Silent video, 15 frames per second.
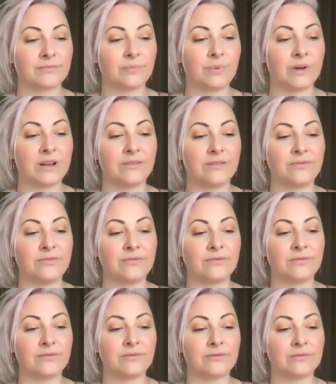But if
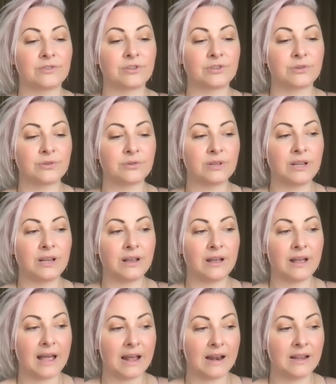truly
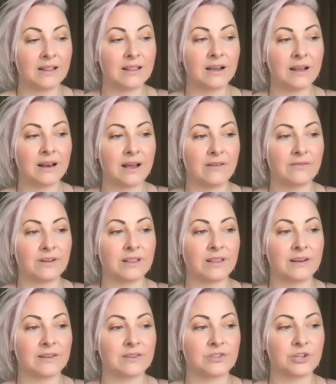anything and
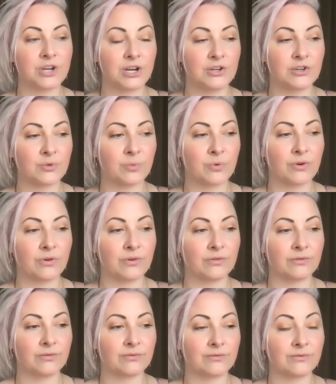everything is changeable,
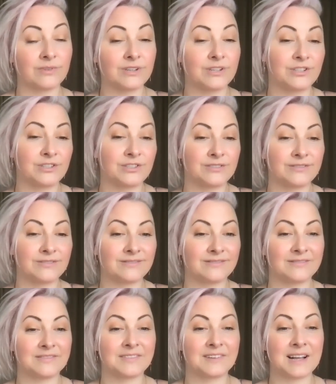which
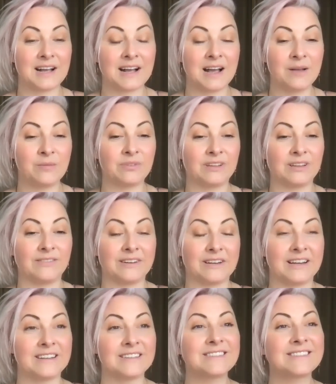I believe it
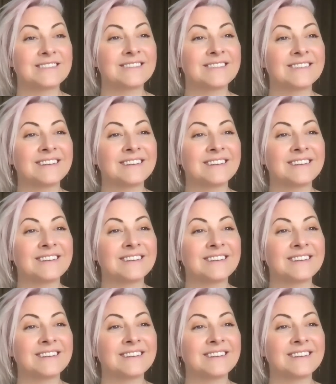is,